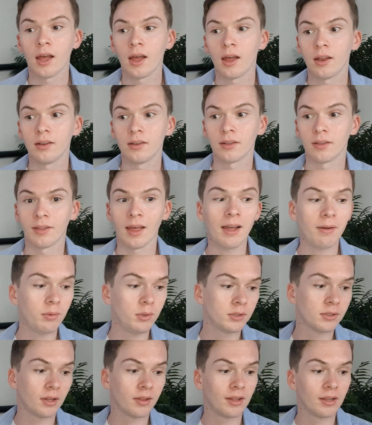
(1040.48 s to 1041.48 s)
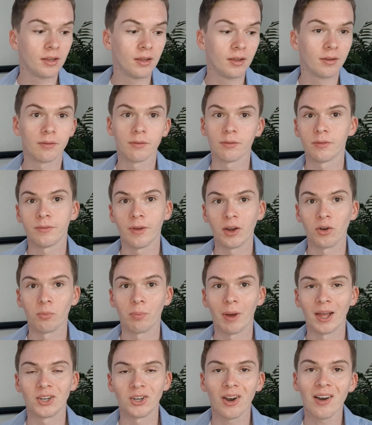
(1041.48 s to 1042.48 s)
And that was the final
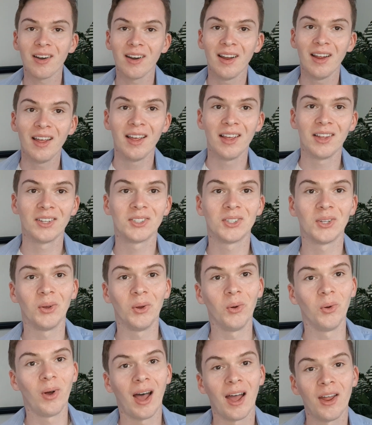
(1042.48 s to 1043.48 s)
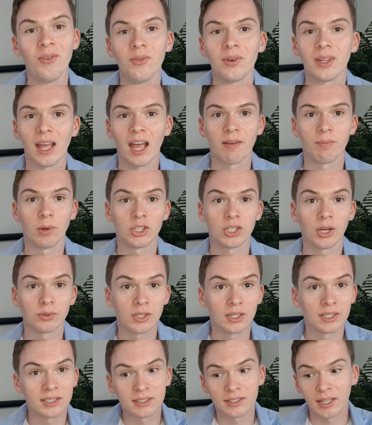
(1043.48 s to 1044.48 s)
pie chart. So I don't really have much
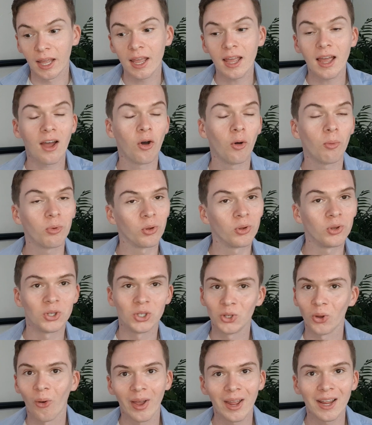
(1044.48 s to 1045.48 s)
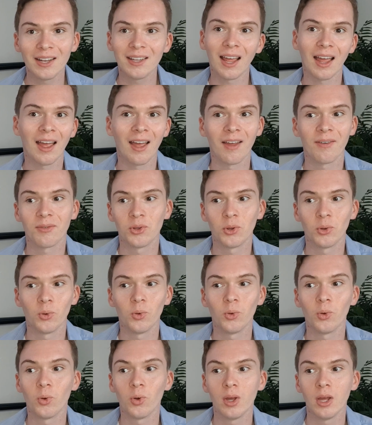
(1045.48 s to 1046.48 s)
else to say. I hope you enjoyed. If
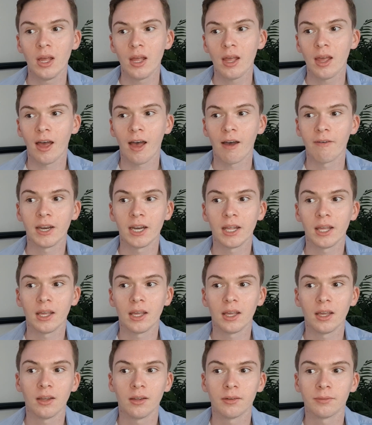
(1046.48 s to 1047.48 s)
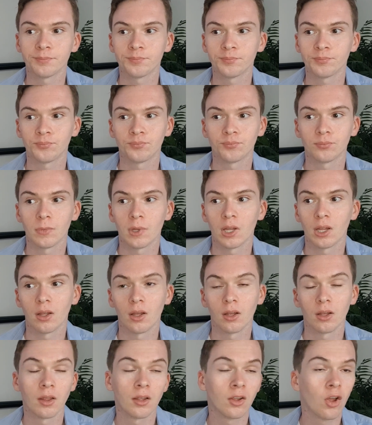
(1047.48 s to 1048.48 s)
you have any
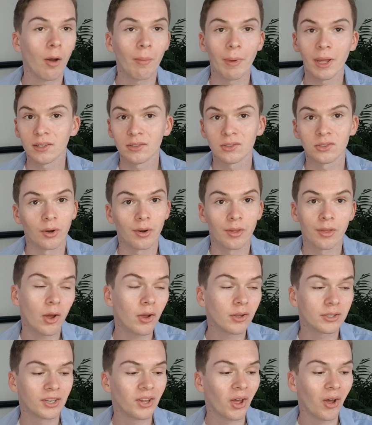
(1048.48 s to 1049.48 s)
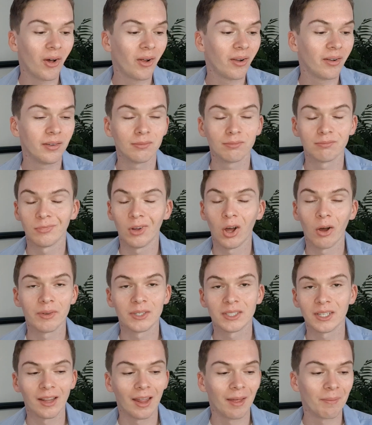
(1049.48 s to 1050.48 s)
comments or thoughts at all,
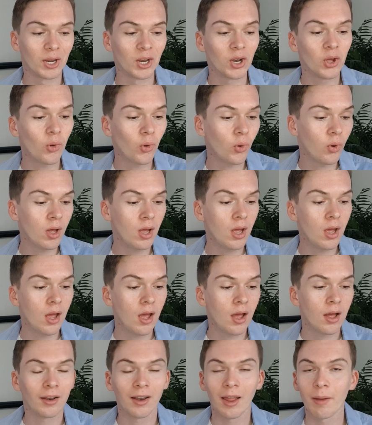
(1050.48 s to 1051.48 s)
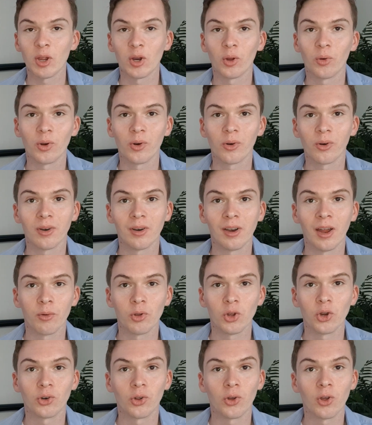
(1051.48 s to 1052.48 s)
obviously let me know. Let me know how
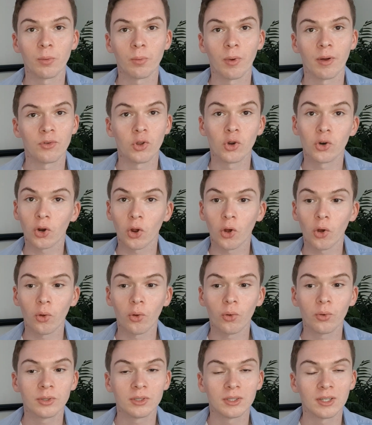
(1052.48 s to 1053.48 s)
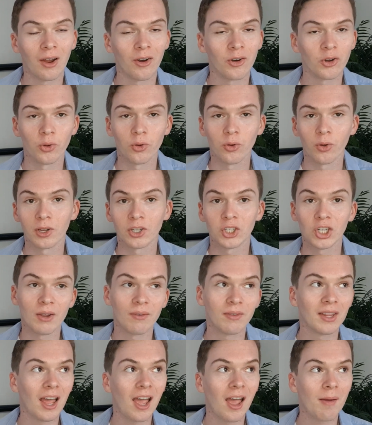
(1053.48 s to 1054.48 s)
you're doing with your goals. Are you
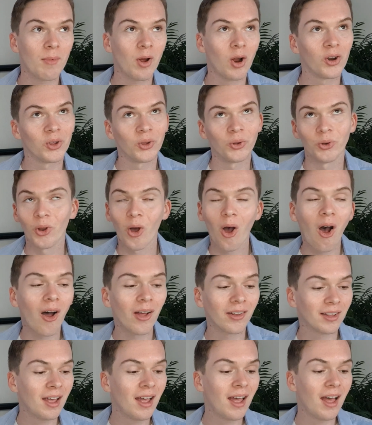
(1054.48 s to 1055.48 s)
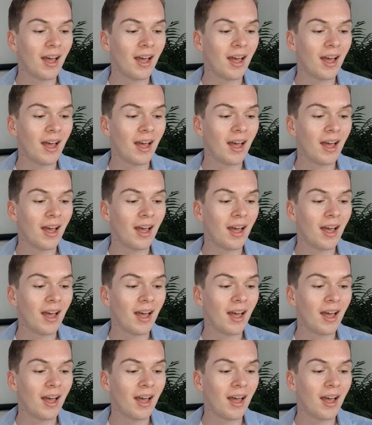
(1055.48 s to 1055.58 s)
achieving them? Are you not?